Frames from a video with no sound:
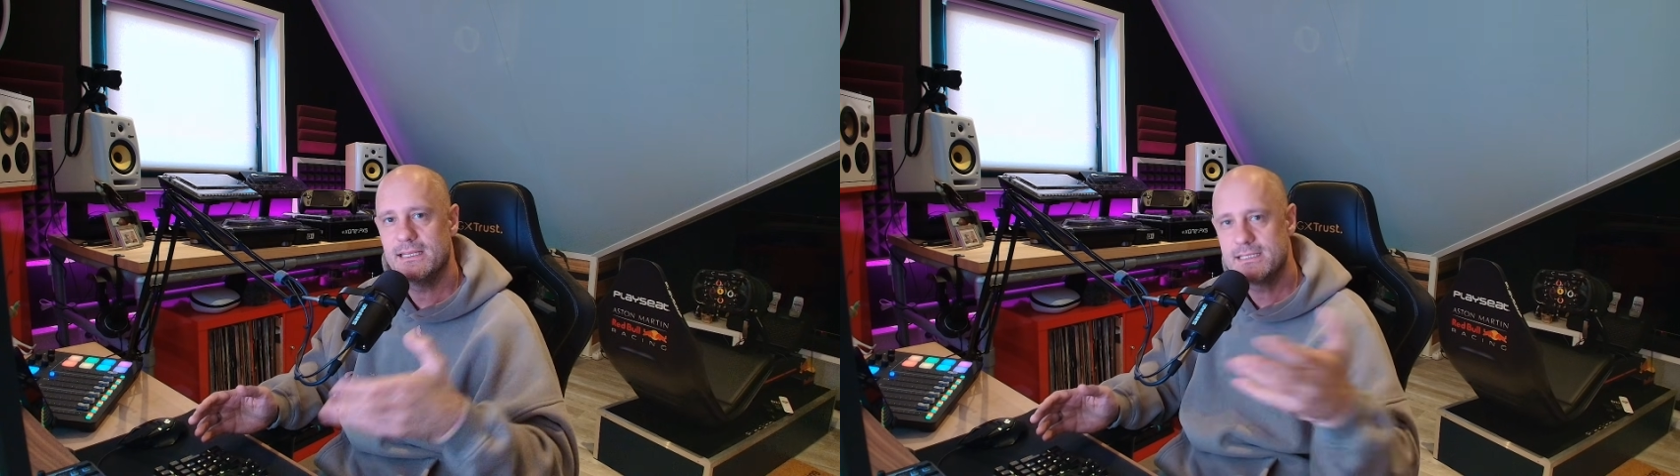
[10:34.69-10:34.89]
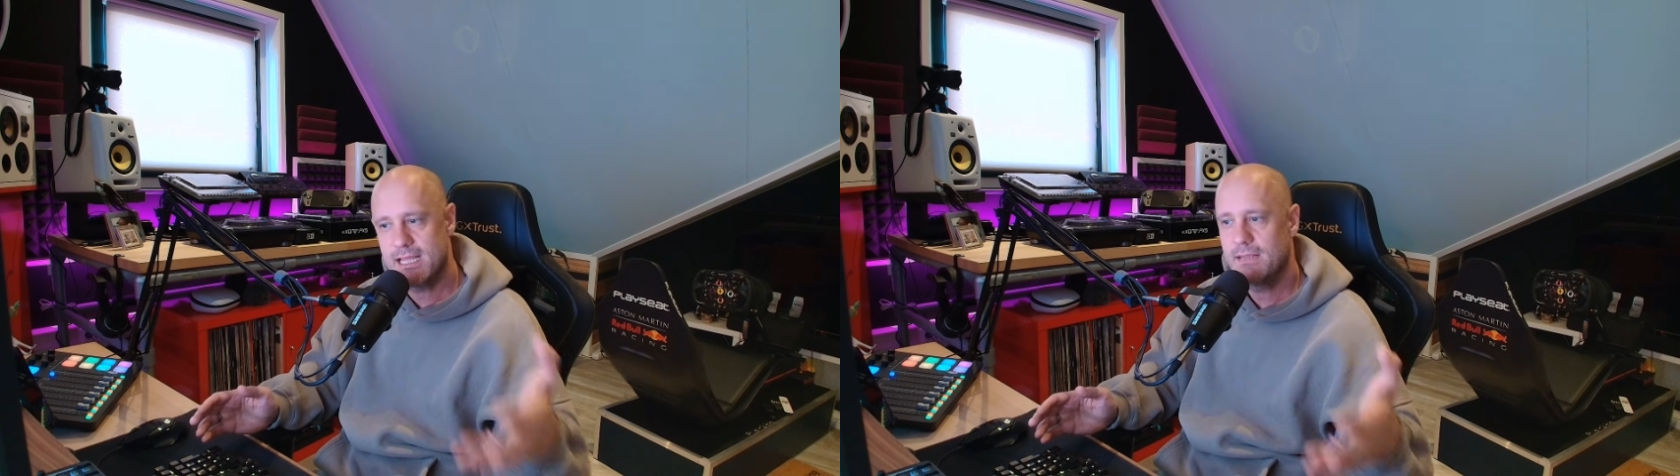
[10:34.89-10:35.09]

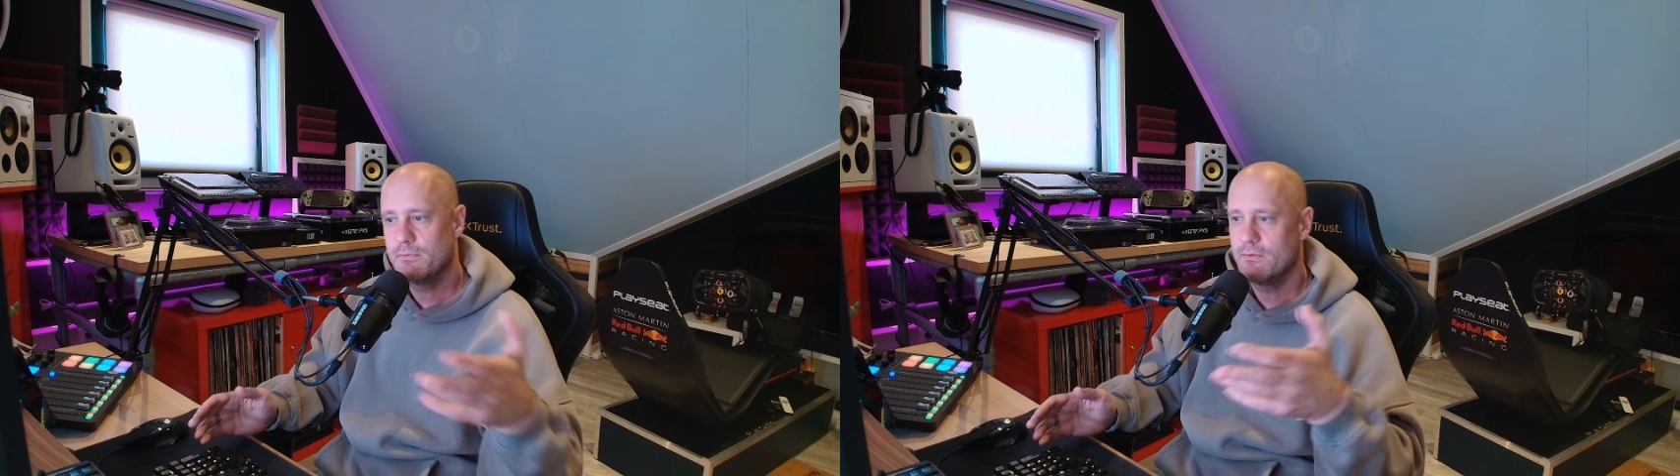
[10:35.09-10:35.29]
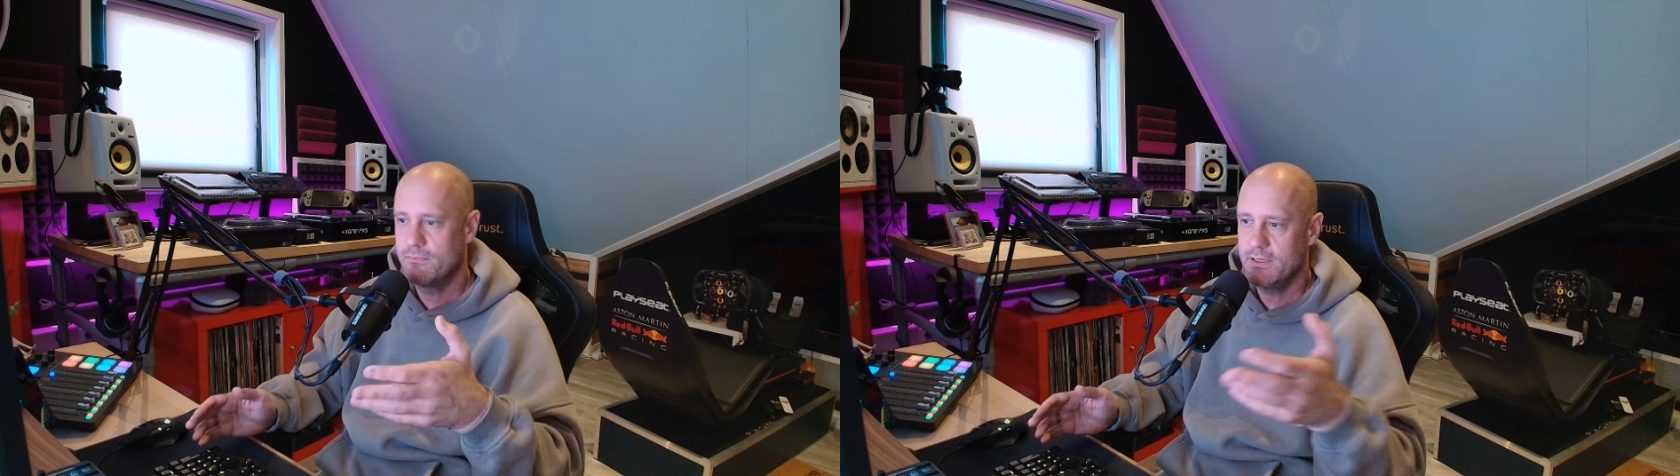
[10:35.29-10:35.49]

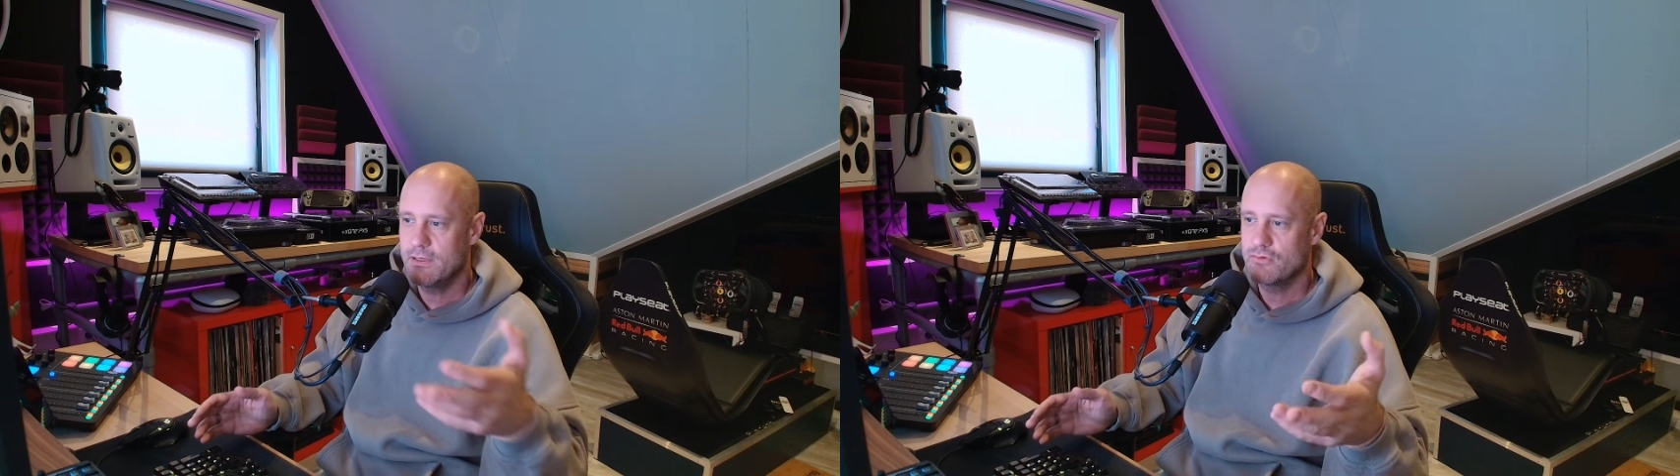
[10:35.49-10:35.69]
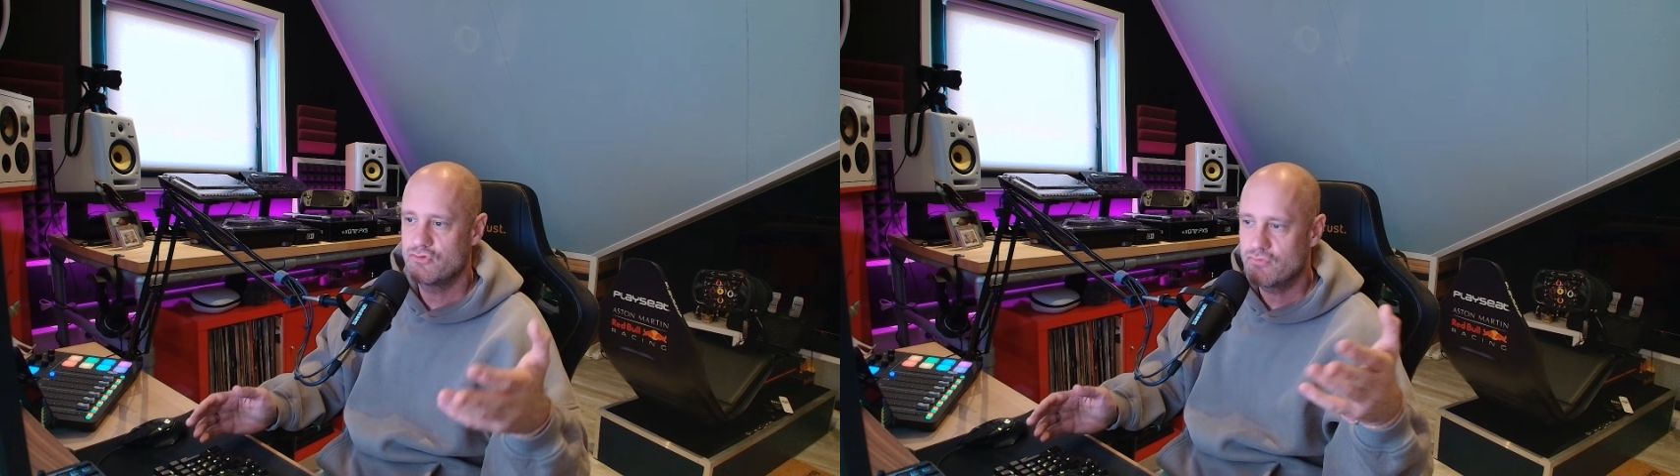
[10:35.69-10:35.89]
stable
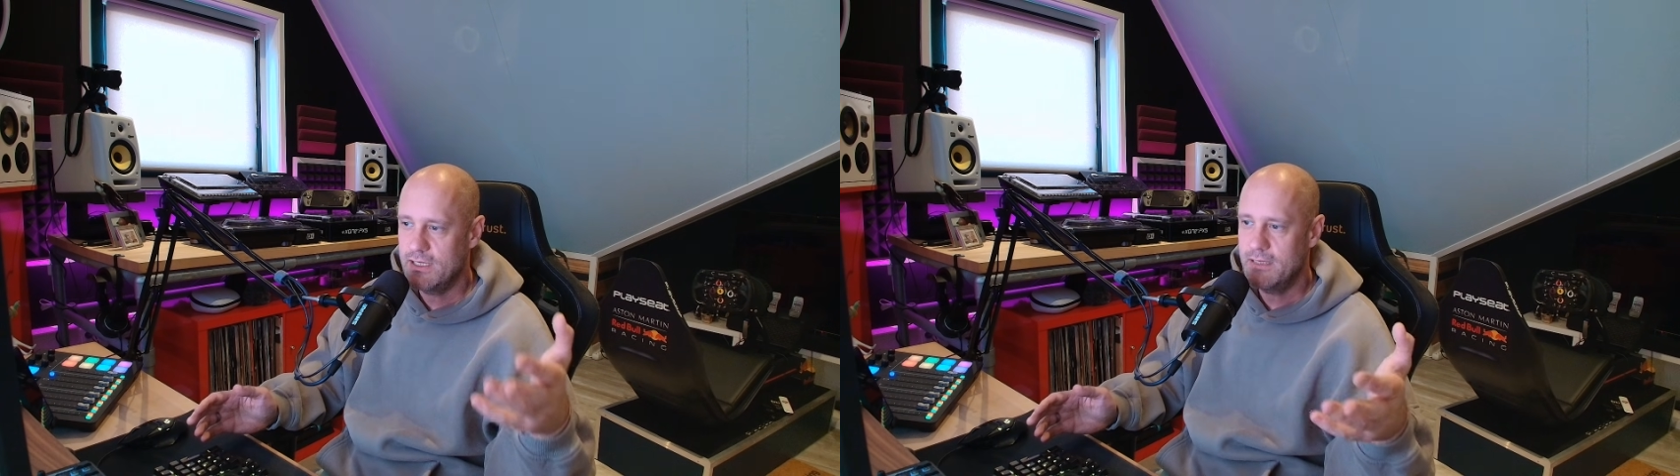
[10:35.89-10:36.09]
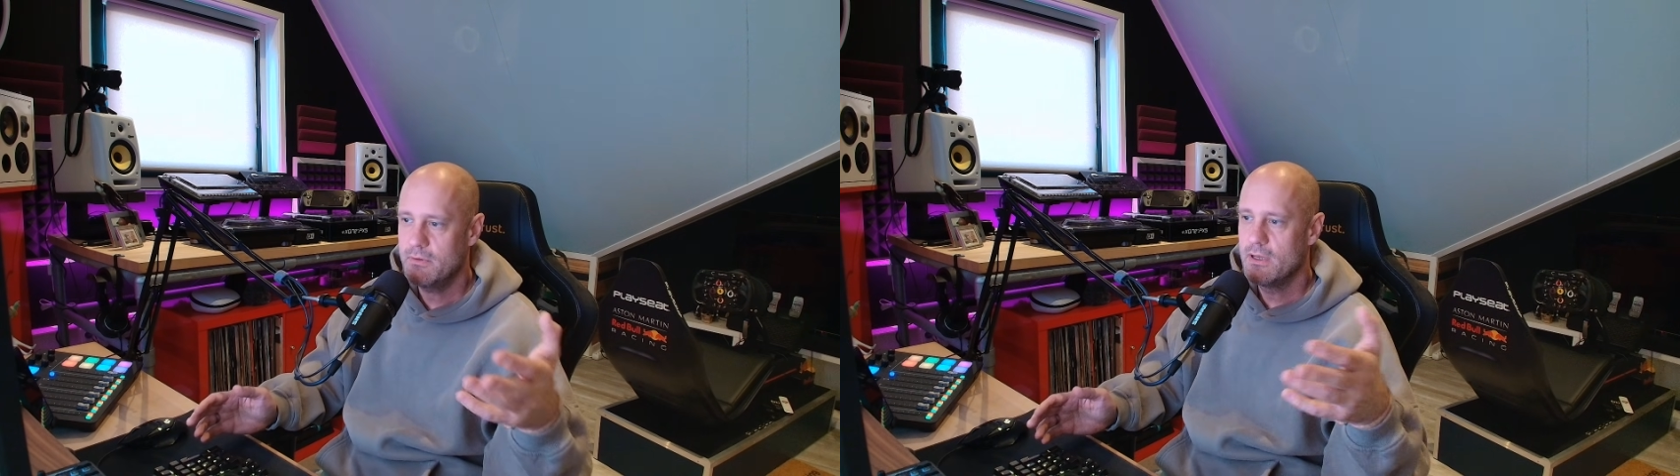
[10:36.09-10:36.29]
video
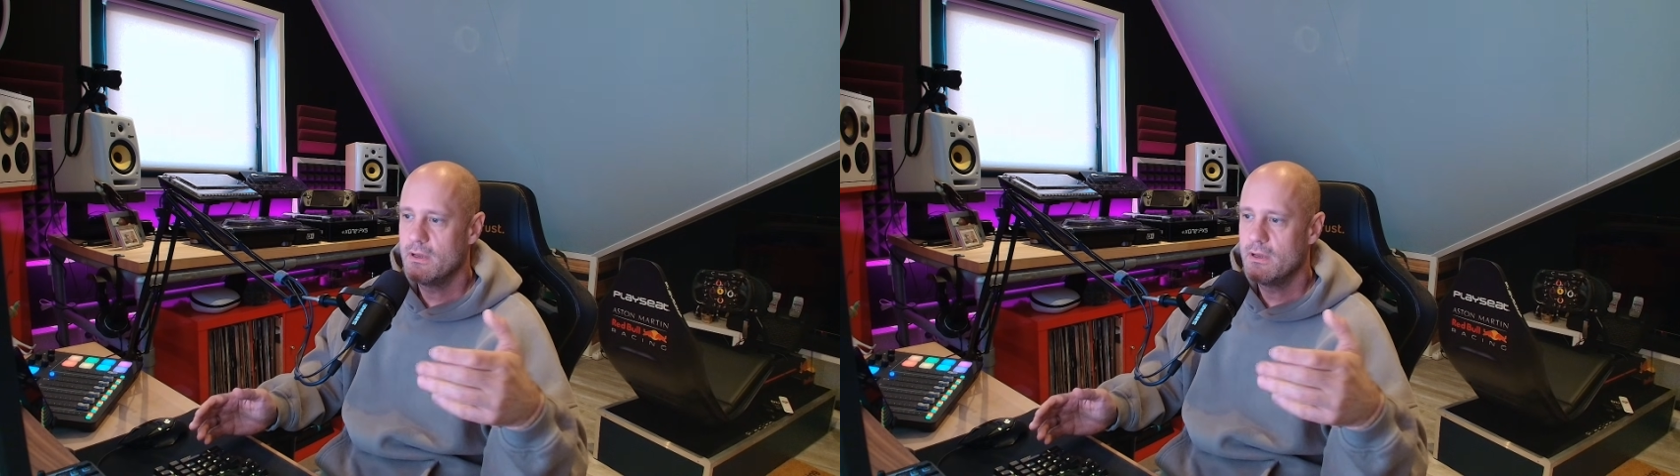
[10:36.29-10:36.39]
stream